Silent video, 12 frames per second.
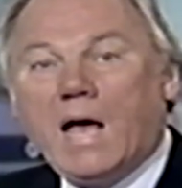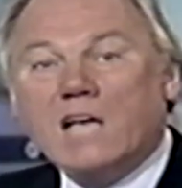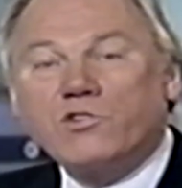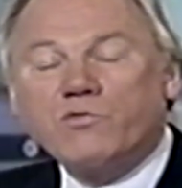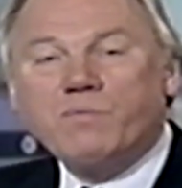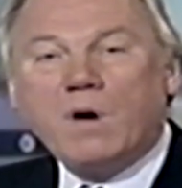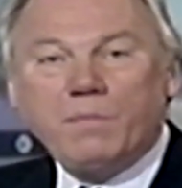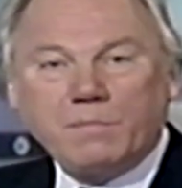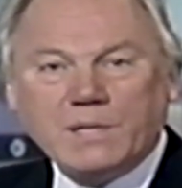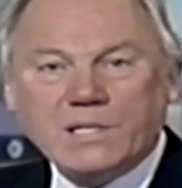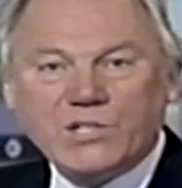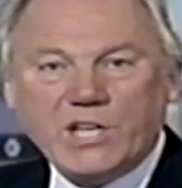As you've
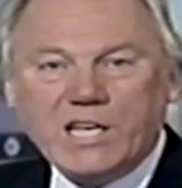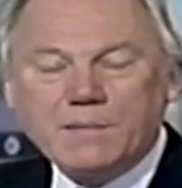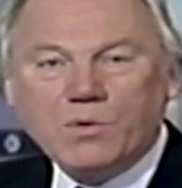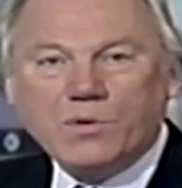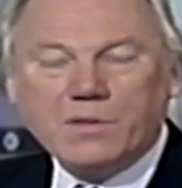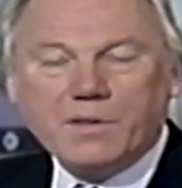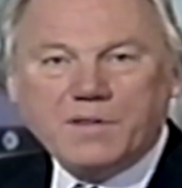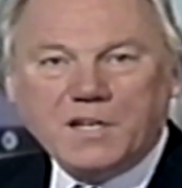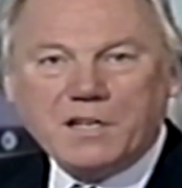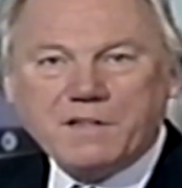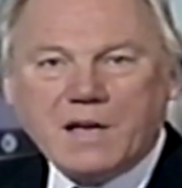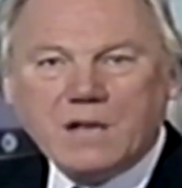probably seen, more than
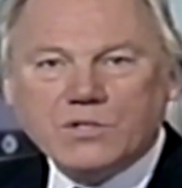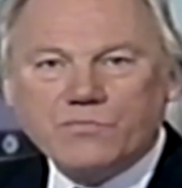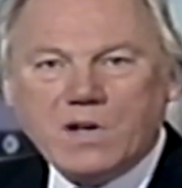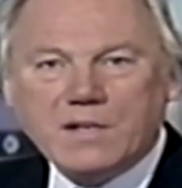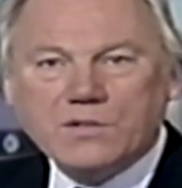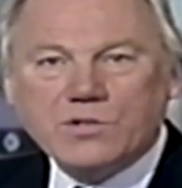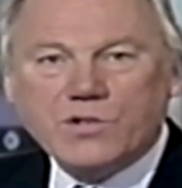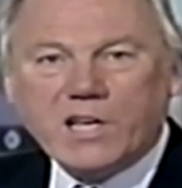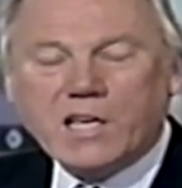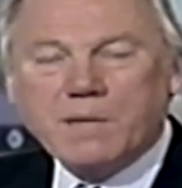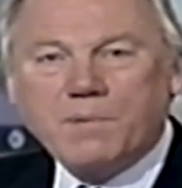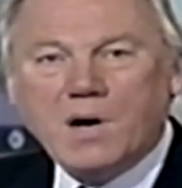30,000 runners are
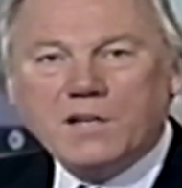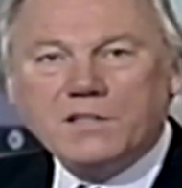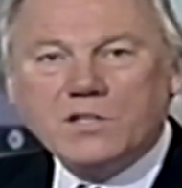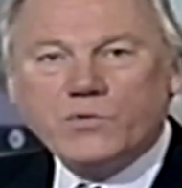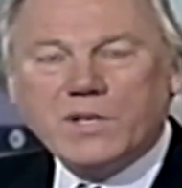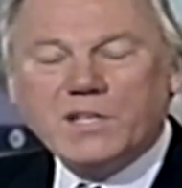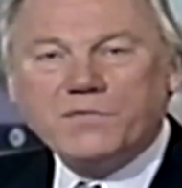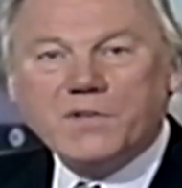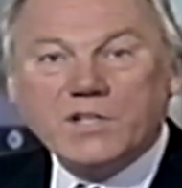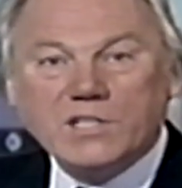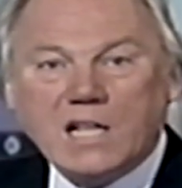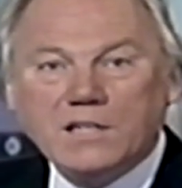taking part in the
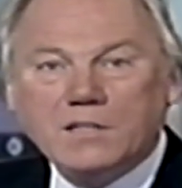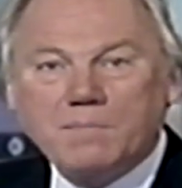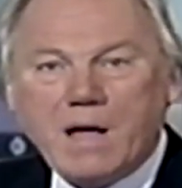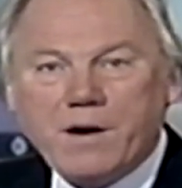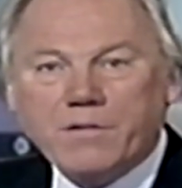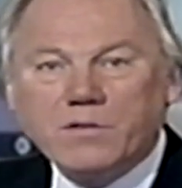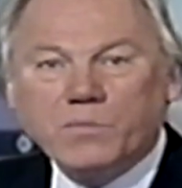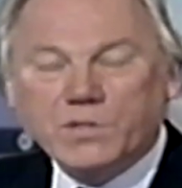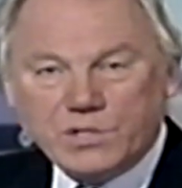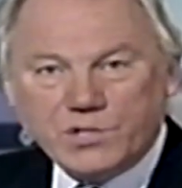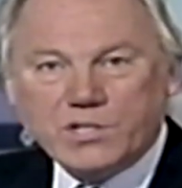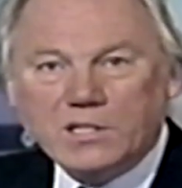21st London Marathon,
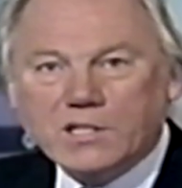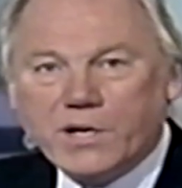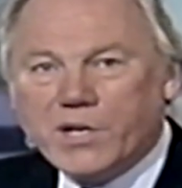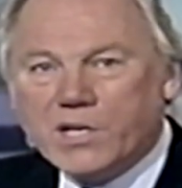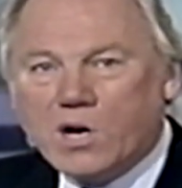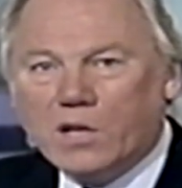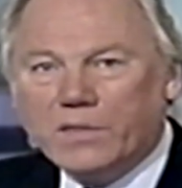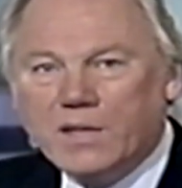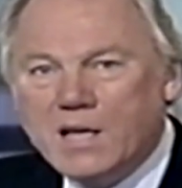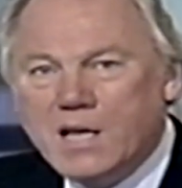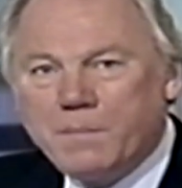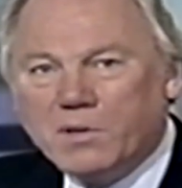which is still going on.
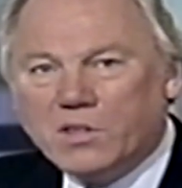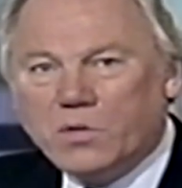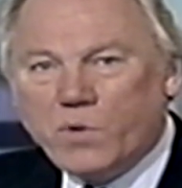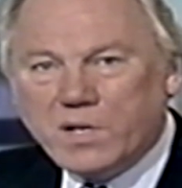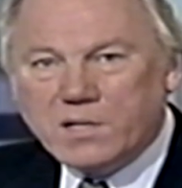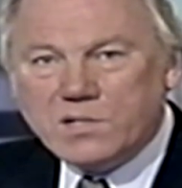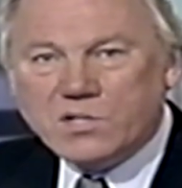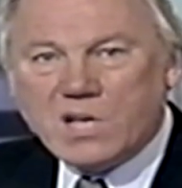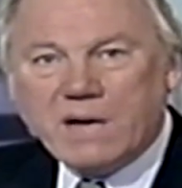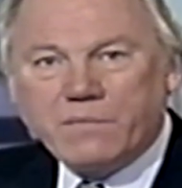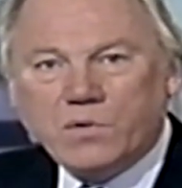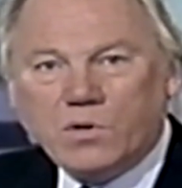But the winners
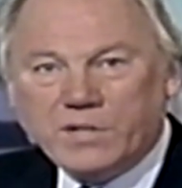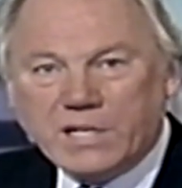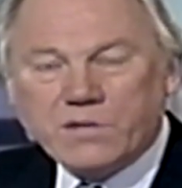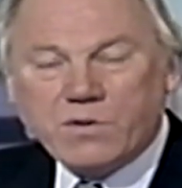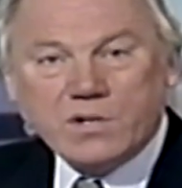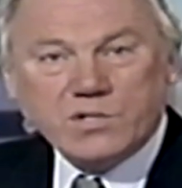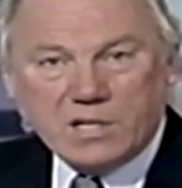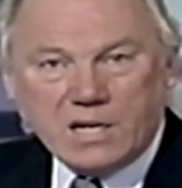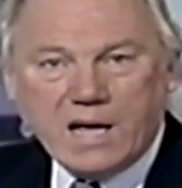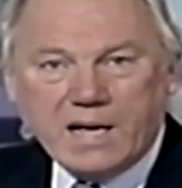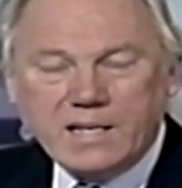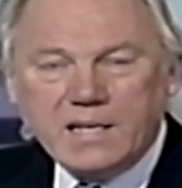have already crossed the
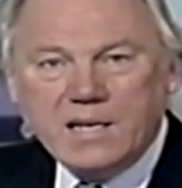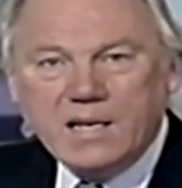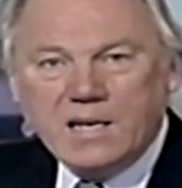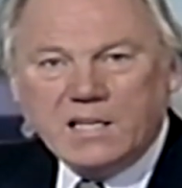line.